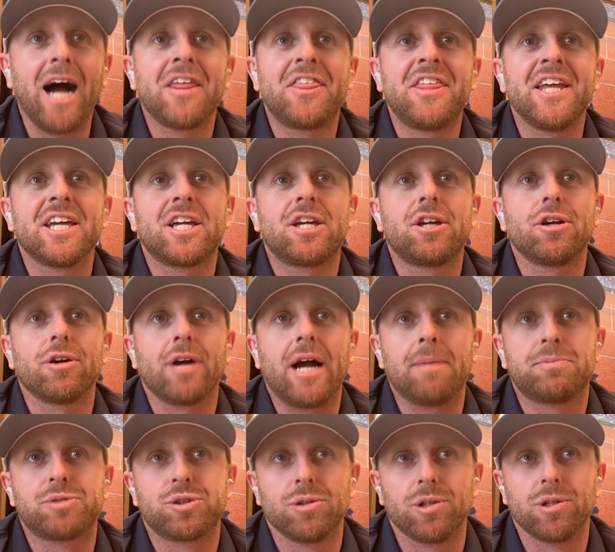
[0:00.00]
I think you're
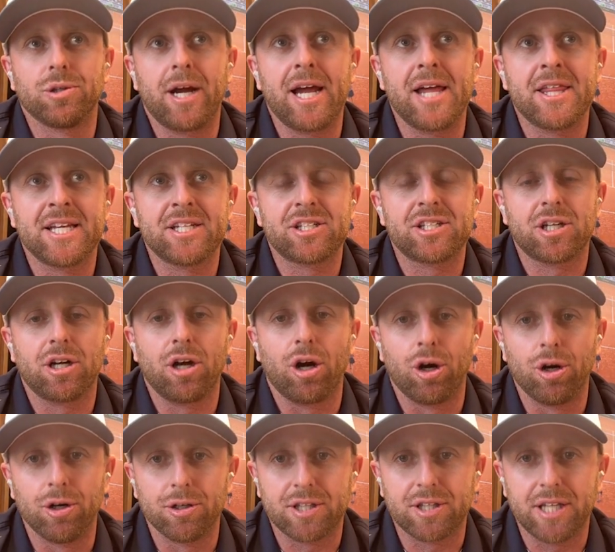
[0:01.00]
absolutely right. I think it's going to
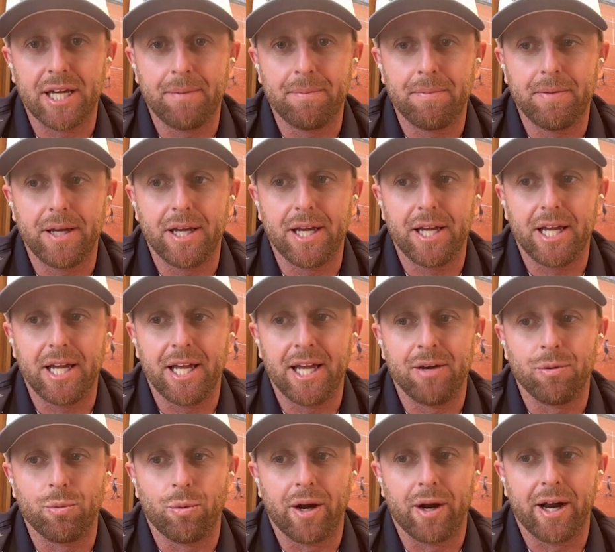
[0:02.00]
hurt them
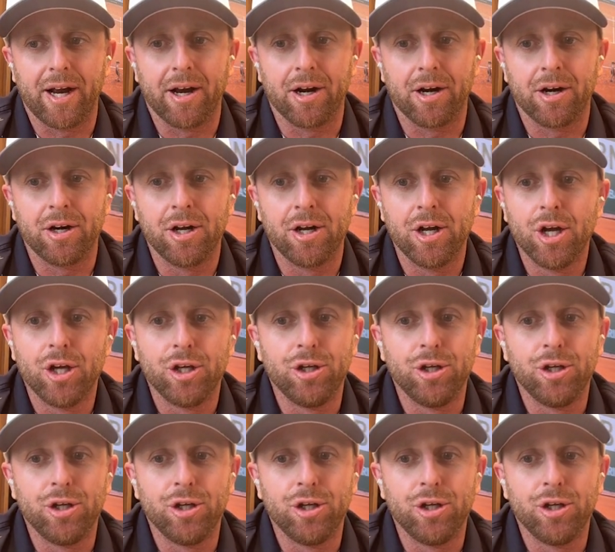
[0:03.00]
in where,